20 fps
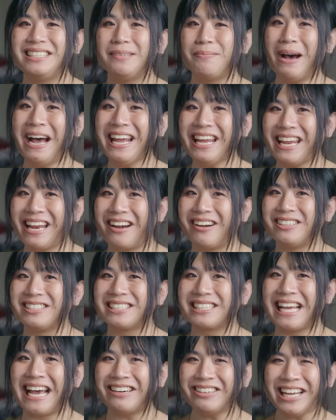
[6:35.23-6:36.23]
To my
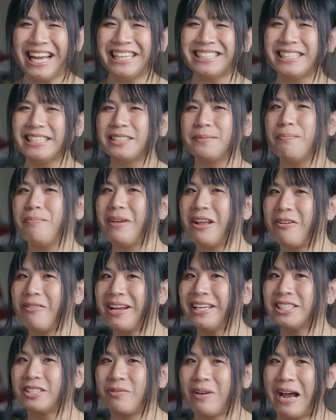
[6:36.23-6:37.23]
ears, Cali has this
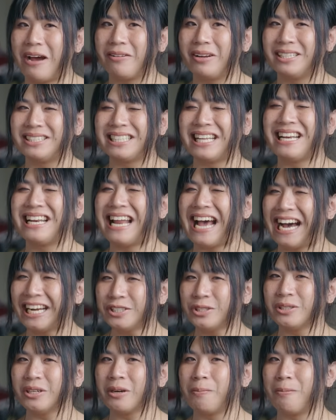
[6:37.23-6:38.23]
mid-range roundness and
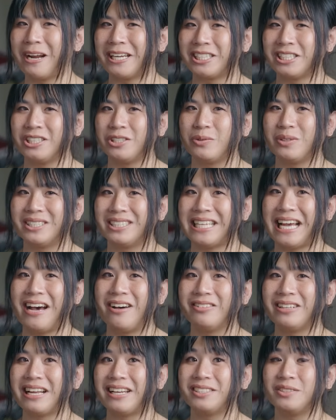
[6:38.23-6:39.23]
natural compression to her
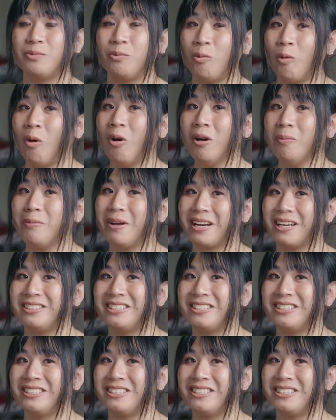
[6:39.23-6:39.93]
sound that is warm when